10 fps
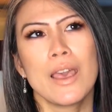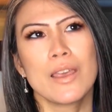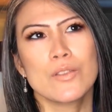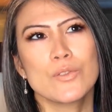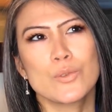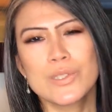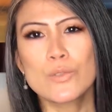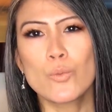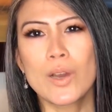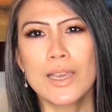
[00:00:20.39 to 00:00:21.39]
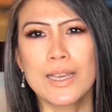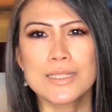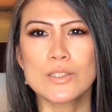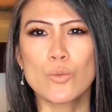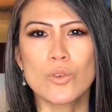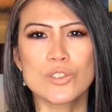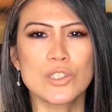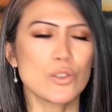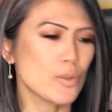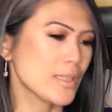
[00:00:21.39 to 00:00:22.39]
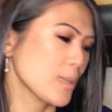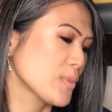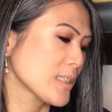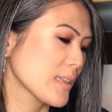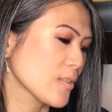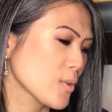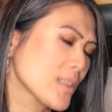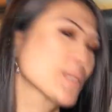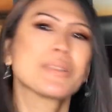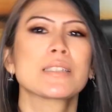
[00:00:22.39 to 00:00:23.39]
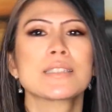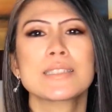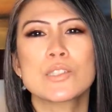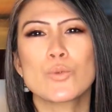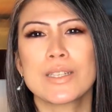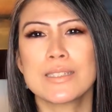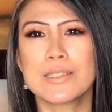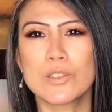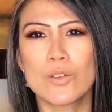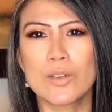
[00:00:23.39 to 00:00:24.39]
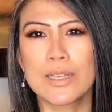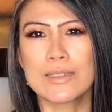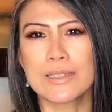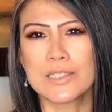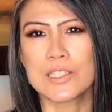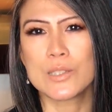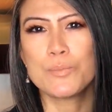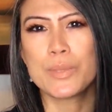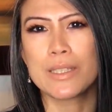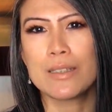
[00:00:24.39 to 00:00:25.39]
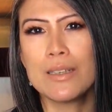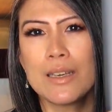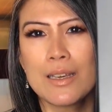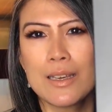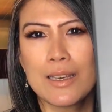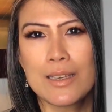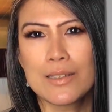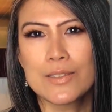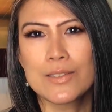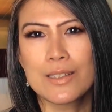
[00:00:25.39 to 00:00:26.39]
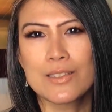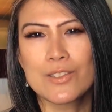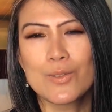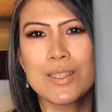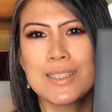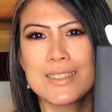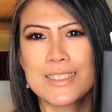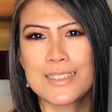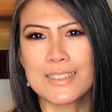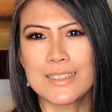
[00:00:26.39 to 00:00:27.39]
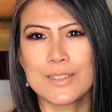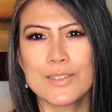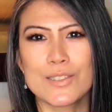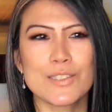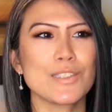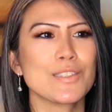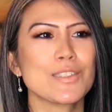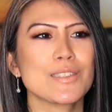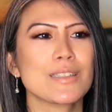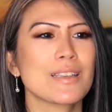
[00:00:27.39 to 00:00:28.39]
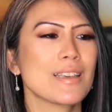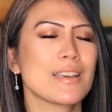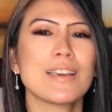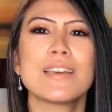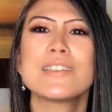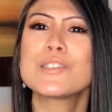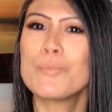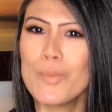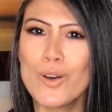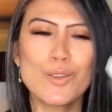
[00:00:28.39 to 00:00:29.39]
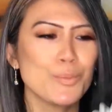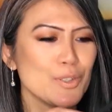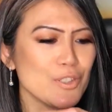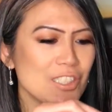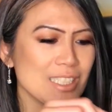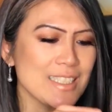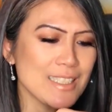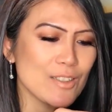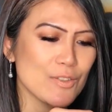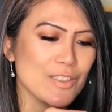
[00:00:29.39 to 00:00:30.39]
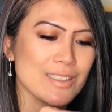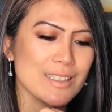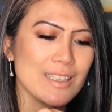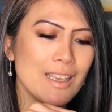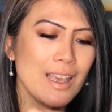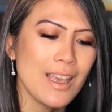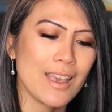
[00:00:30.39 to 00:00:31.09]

and the reason why I did not want to include them together is because this one is not a 19P, and as you can see, this is a smaller purchase obviously,